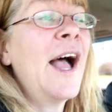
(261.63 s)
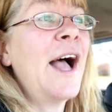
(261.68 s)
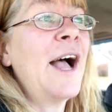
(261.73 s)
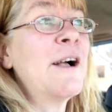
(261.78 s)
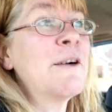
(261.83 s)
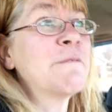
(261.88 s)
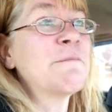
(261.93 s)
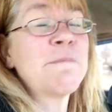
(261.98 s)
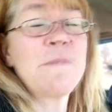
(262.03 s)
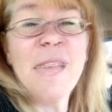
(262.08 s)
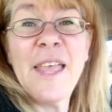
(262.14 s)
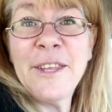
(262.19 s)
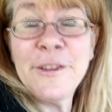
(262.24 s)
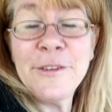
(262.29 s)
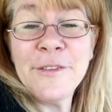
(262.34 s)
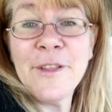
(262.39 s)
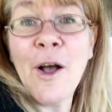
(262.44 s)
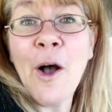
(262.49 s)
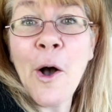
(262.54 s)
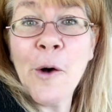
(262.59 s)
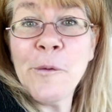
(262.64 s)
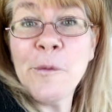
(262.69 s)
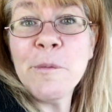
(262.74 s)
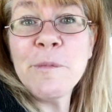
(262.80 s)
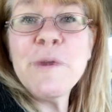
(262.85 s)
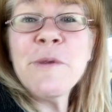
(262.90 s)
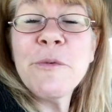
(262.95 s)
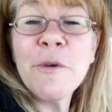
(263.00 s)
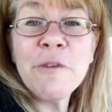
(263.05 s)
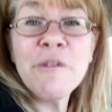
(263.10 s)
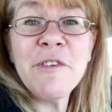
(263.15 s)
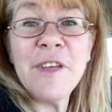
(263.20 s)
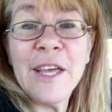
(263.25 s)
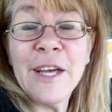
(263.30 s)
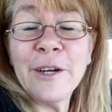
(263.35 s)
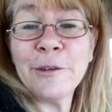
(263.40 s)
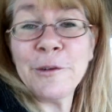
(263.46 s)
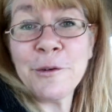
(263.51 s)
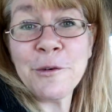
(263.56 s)
And all will be
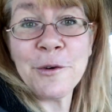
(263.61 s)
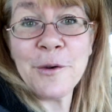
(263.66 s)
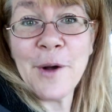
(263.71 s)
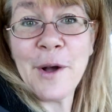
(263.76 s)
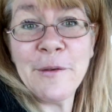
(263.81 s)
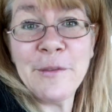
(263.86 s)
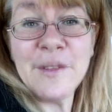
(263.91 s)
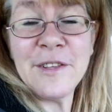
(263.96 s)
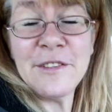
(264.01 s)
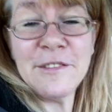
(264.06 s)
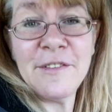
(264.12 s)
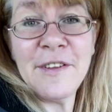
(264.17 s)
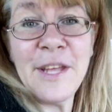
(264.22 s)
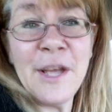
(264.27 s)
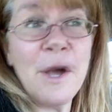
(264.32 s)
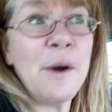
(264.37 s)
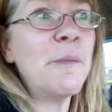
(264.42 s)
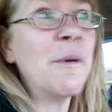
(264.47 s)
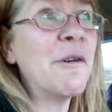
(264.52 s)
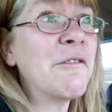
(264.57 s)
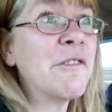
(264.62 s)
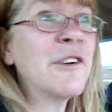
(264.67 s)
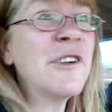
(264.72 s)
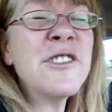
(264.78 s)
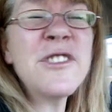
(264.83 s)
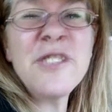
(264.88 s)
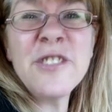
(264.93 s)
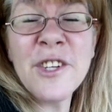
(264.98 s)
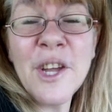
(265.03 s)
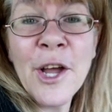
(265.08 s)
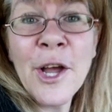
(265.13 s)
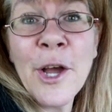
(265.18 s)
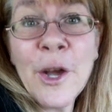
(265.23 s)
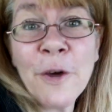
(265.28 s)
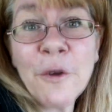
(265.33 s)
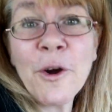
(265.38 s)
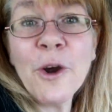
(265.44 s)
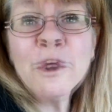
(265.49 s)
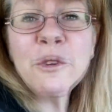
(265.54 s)
revealed throughout this video. But first,
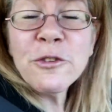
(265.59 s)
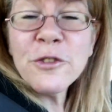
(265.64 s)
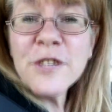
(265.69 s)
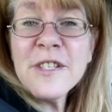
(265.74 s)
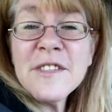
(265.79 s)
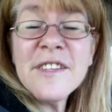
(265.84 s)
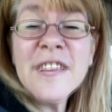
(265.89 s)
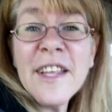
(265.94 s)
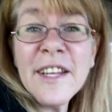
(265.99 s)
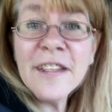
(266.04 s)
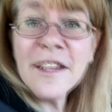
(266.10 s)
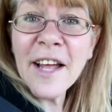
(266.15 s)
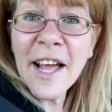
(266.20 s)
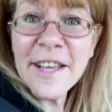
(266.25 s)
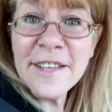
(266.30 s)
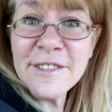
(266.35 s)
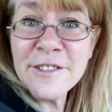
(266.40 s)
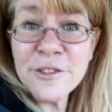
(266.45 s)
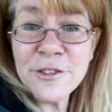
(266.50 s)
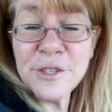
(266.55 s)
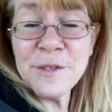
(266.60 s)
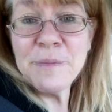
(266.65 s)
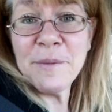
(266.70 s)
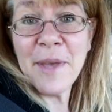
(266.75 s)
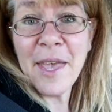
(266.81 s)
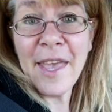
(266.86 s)
groceries and an ice cream